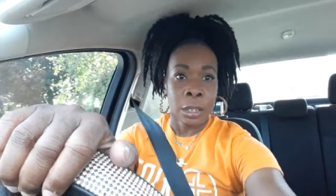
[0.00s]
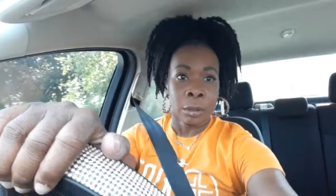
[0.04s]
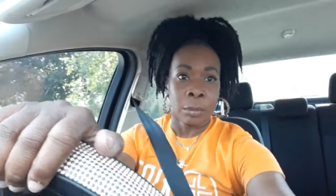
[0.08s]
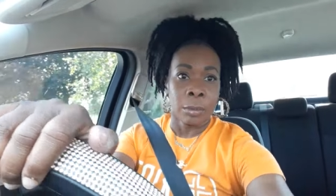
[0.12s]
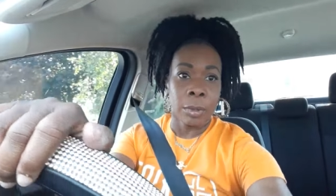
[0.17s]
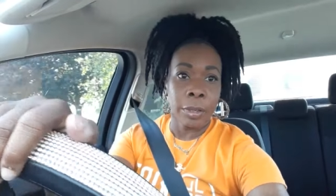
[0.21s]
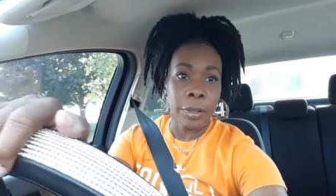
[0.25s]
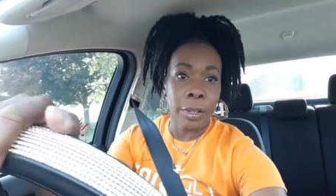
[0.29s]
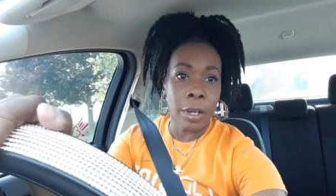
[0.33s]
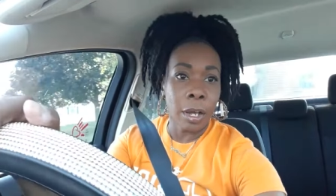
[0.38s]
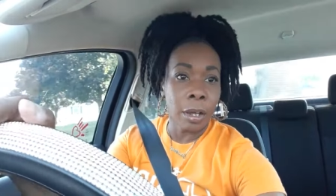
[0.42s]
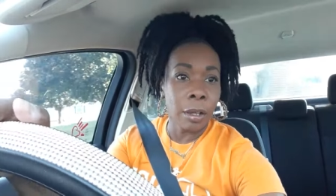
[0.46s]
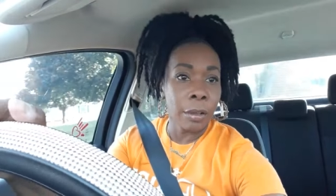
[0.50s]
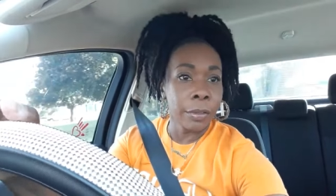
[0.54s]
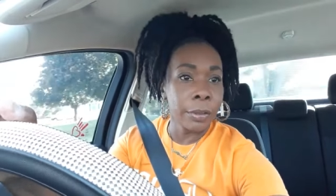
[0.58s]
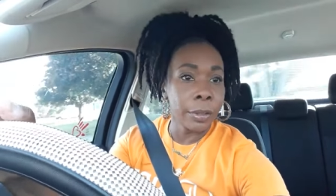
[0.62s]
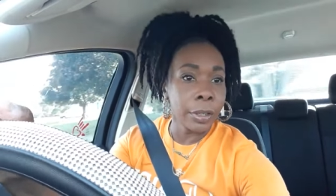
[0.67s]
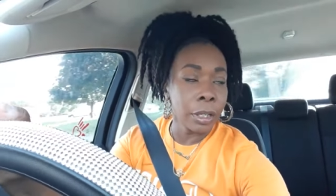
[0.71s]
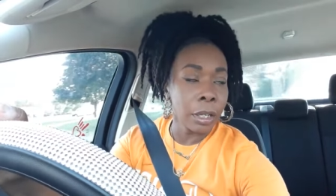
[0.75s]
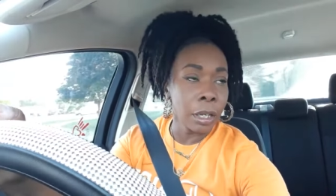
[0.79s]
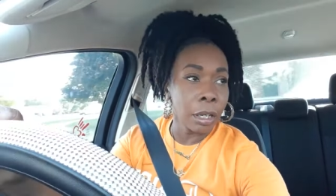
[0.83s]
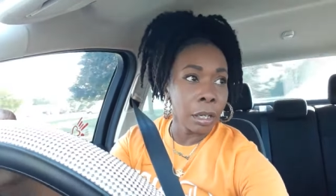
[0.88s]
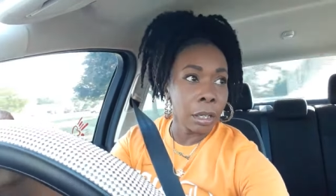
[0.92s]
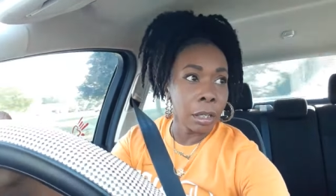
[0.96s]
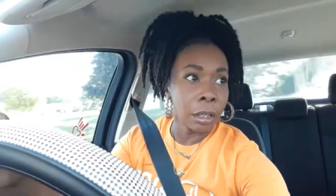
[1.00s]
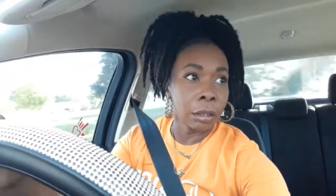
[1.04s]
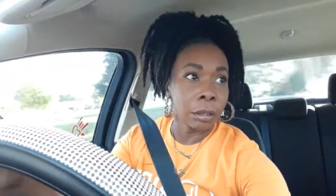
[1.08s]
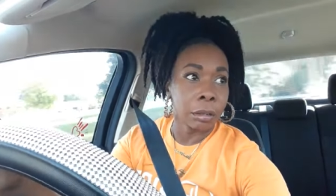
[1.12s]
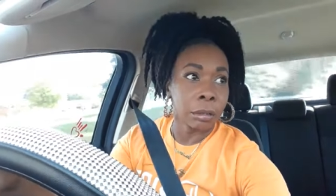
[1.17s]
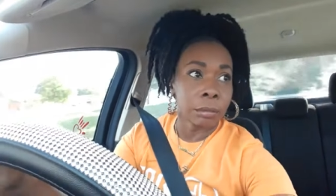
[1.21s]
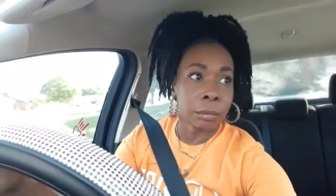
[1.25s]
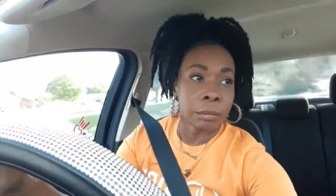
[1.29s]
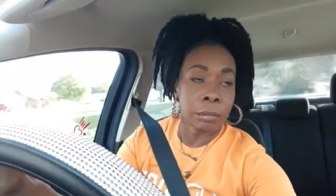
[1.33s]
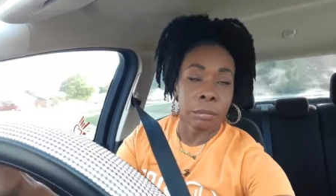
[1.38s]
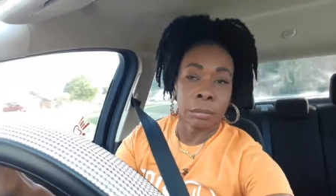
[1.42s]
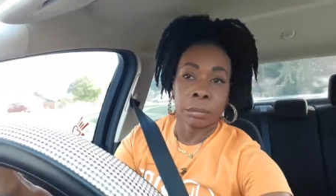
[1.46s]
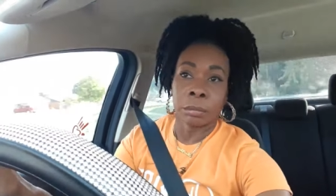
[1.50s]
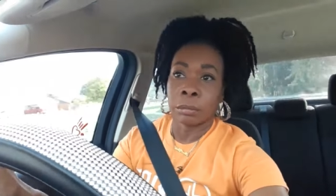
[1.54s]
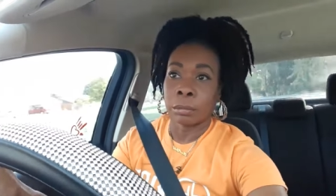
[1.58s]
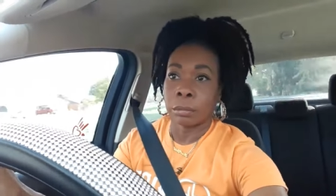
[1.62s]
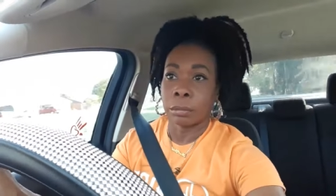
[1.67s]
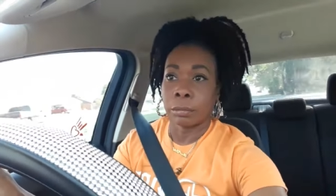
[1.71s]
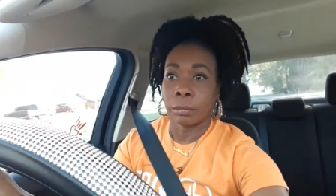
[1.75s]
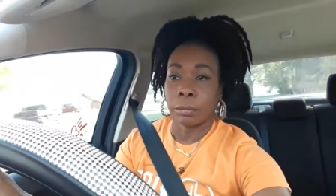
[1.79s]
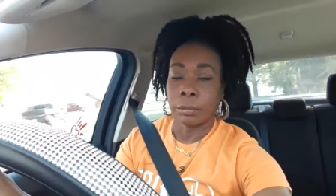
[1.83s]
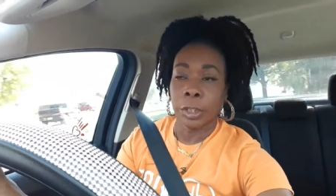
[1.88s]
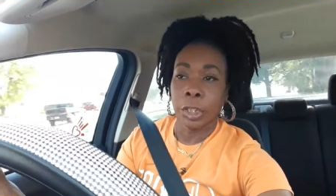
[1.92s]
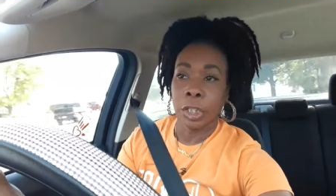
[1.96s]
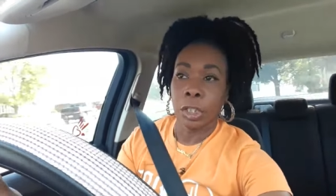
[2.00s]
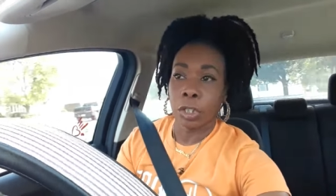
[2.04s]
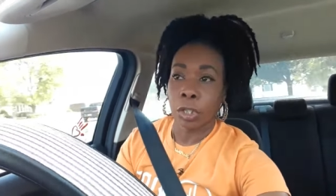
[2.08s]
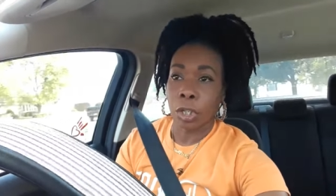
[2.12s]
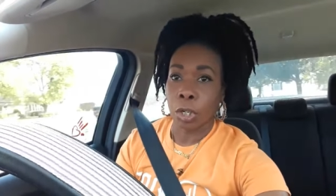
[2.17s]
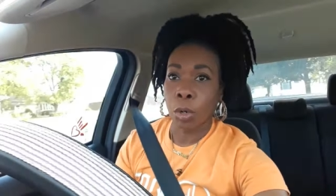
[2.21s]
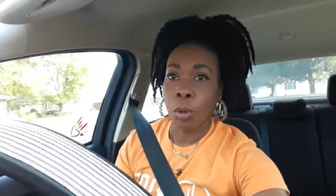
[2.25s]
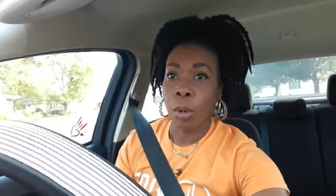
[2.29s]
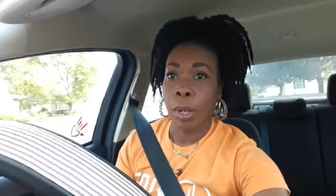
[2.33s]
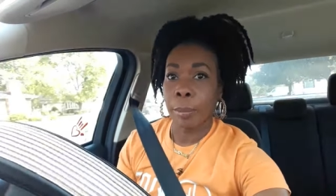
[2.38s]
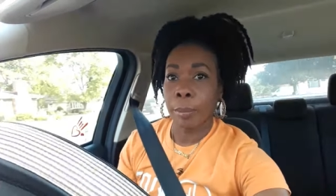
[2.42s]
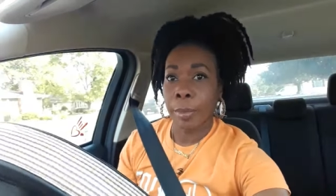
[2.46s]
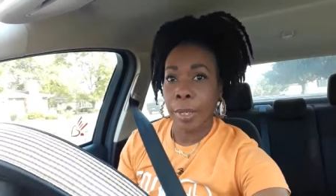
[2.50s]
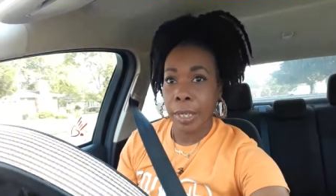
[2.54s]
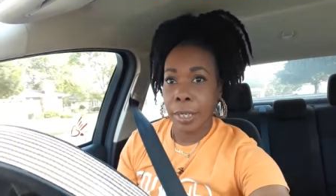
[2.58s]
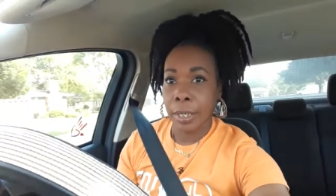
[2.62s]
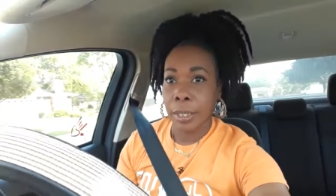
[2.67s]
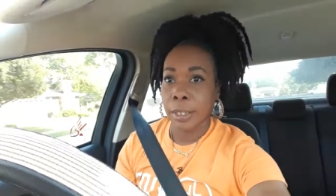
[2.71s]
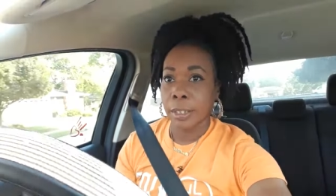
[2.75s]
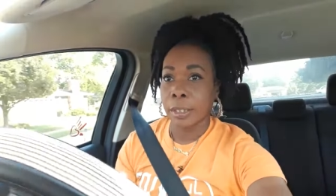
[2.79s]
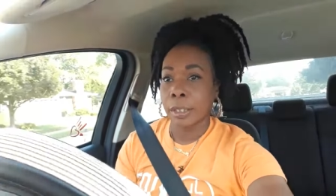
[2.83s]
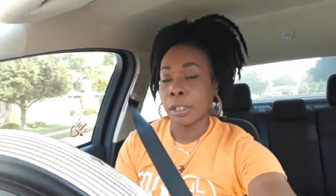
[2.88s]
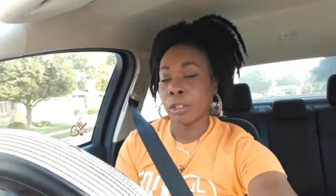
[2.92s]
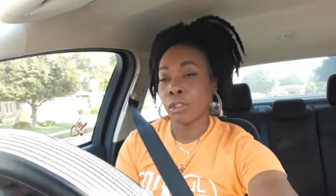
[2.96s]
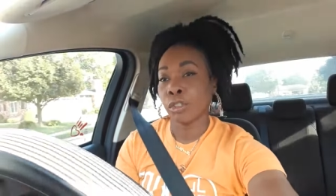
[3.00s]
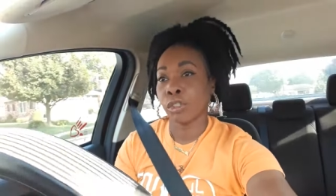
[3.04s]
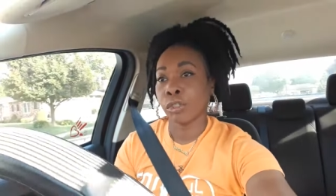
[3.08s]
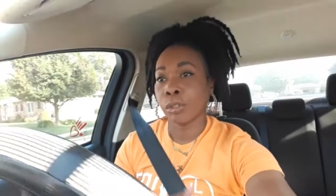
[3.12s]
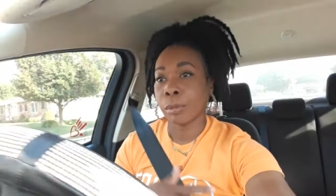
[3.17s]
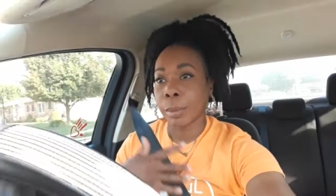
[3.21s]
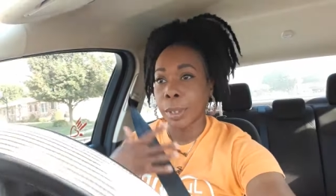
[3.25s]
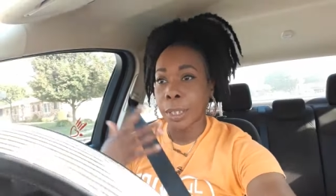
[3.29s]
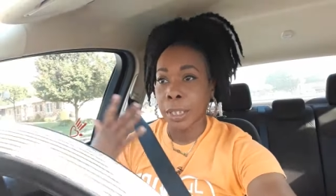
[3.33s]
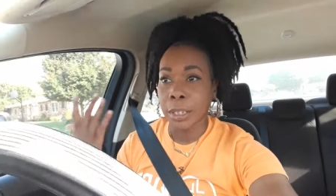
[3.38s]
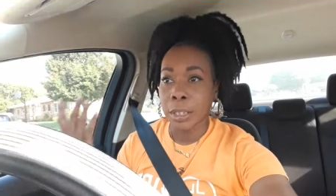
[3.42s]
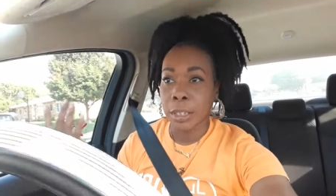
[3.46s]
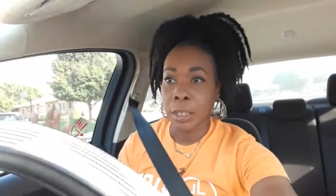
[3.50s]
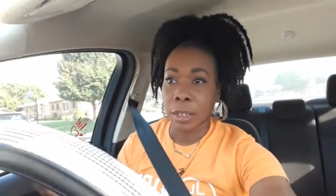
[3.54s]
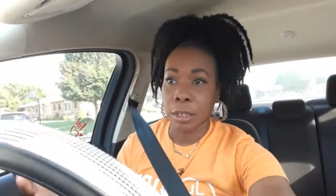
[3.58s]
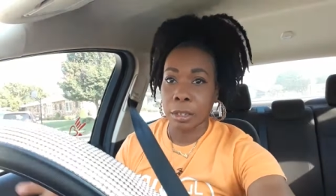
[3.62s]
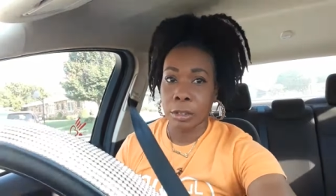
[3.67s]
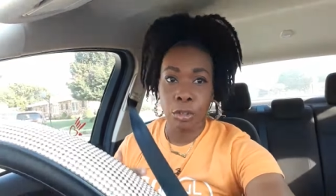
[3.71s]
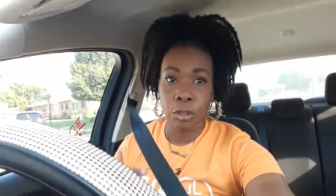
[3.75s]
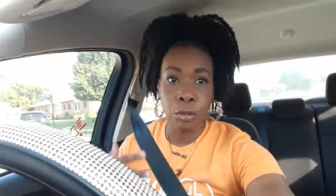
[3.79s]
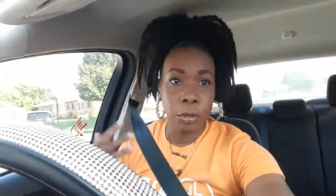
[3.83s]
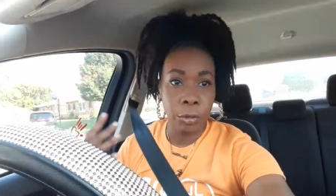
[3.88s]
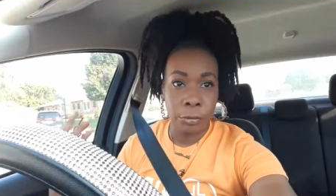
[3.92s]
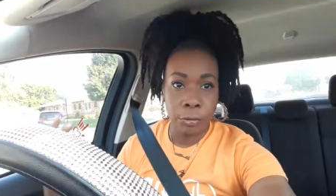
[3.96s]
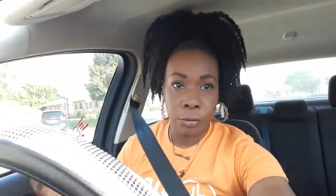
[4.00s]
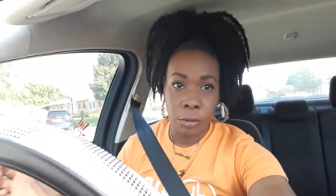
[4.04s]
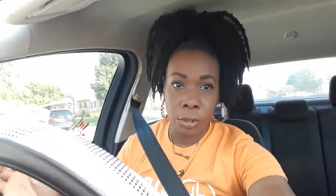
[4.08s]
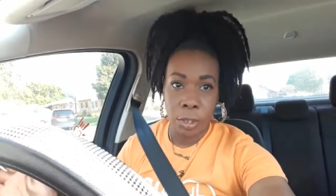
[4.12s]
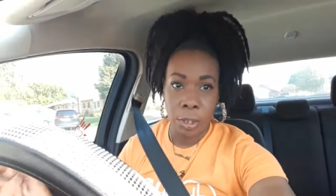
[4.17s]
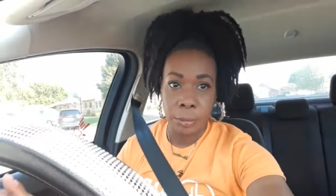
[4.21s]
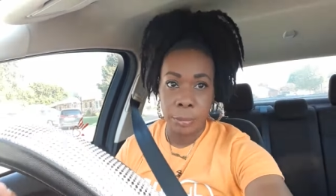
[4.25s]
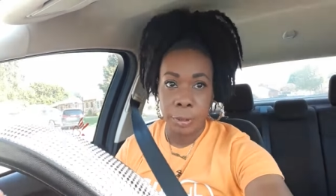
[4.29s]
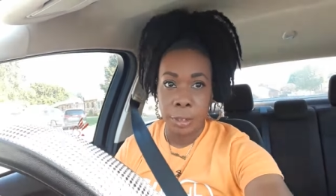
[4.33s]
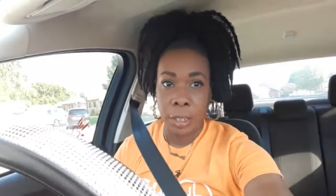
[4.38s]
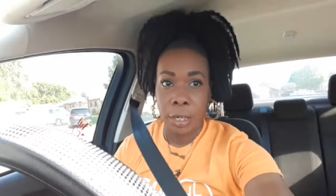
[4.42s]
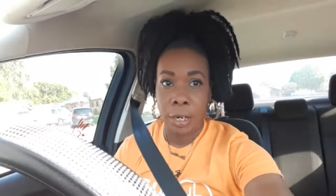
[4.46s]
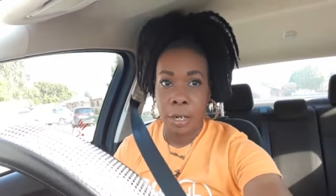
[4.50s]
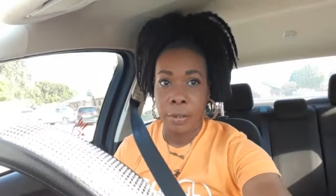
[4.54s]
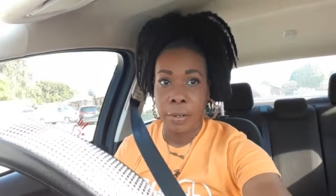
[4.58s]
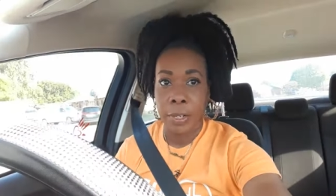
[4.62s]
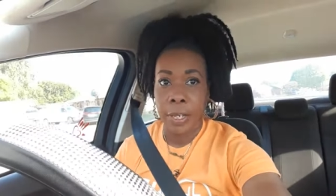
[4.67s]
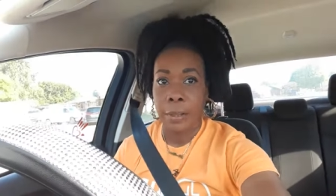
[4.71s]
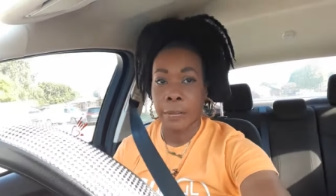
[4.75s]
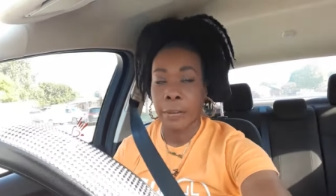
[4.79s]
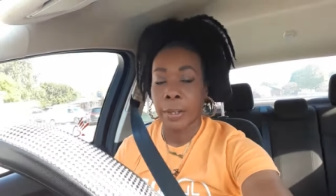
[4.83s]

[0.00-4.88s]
with all the um you know, equipment and instruments and uniforms and all that.